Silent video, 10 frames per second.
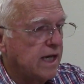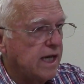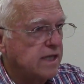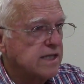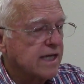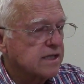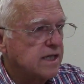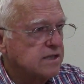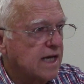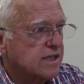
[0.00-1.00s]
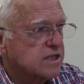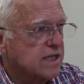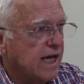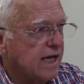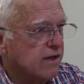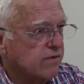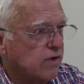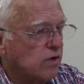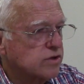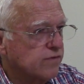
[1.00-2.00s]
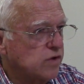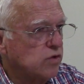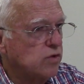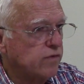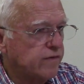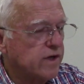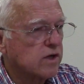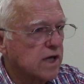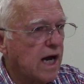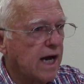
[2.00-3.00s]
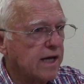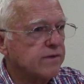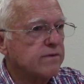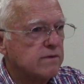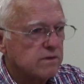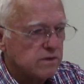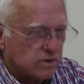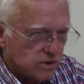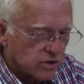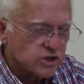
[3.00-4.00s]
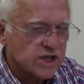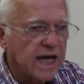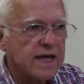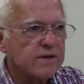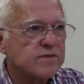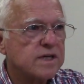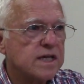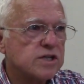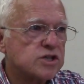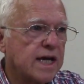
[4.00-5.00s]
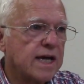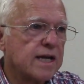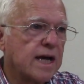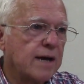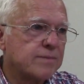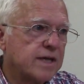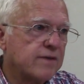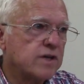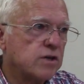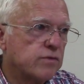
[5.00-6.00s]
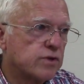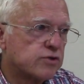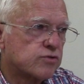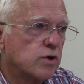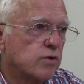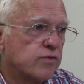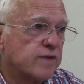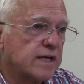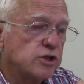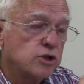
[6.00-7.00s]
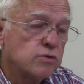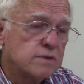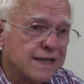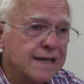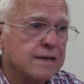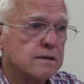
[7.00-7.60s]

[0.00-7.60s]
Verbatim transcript: He's not he's not saying those of you who fear God, you're saved. He's saying I'm giving you the truth that you need.